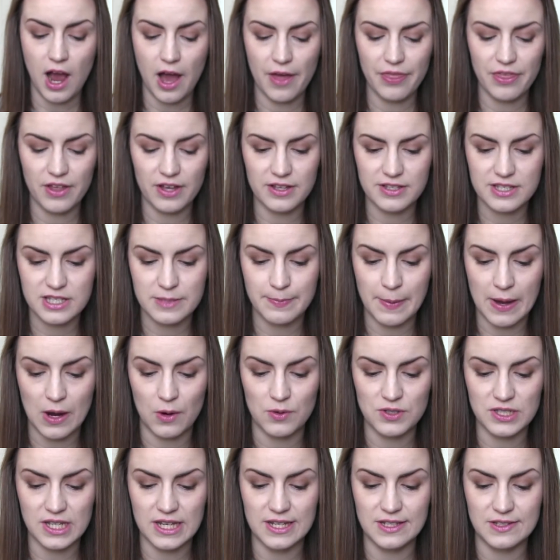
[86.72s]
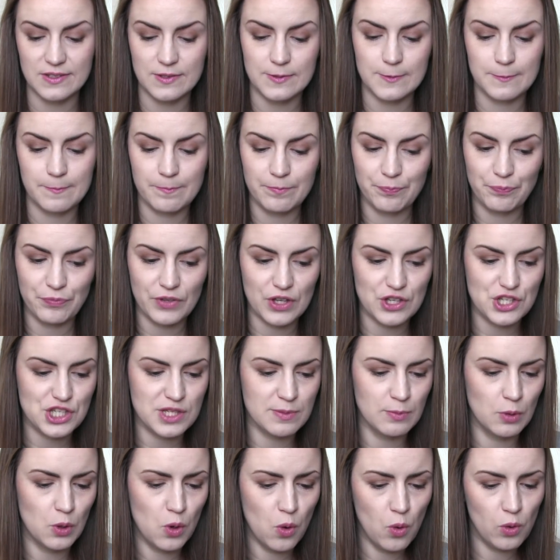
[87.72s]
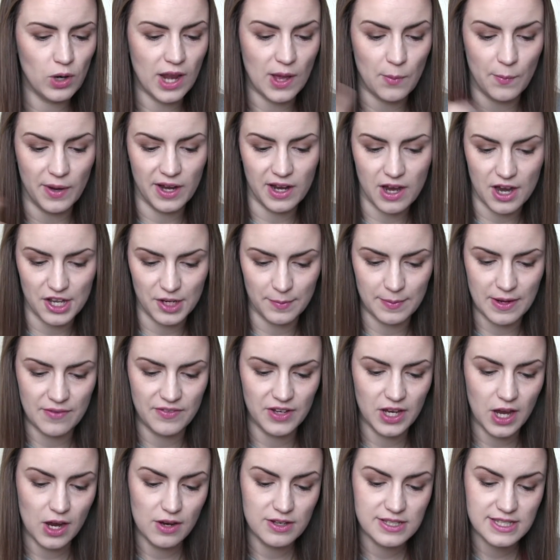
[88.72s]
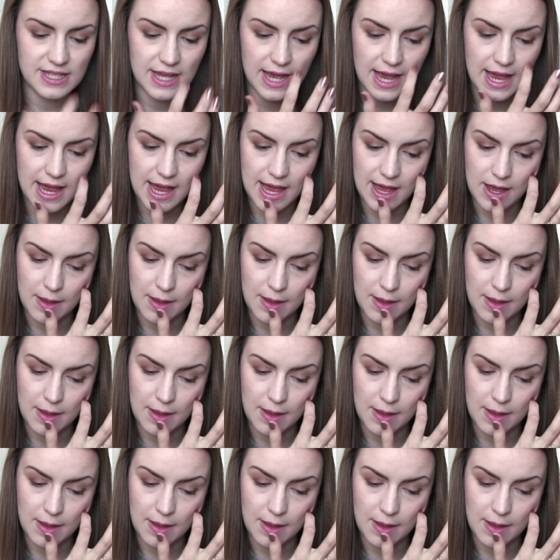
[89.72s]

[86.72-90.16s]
other spells in small, like Wingardium Leviosa,